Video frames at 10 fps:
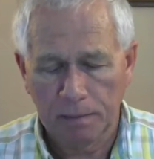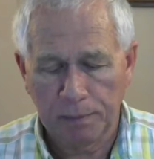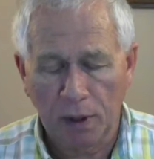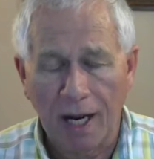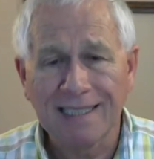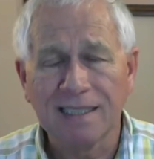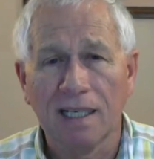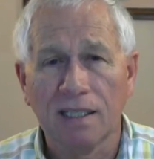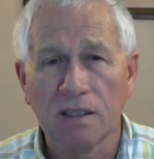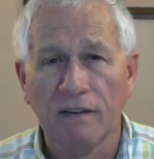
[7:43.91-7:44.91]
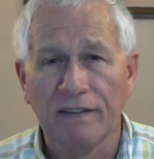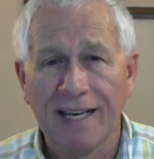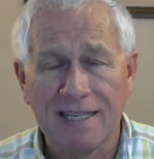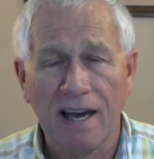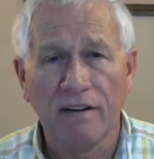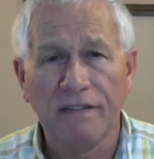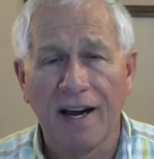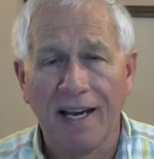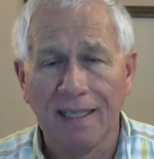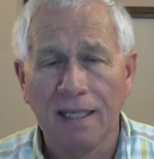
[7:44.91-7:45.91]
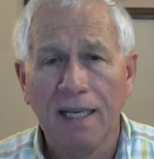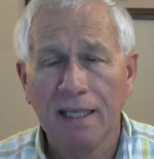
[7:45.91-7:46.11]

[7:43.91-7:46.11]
process of identifying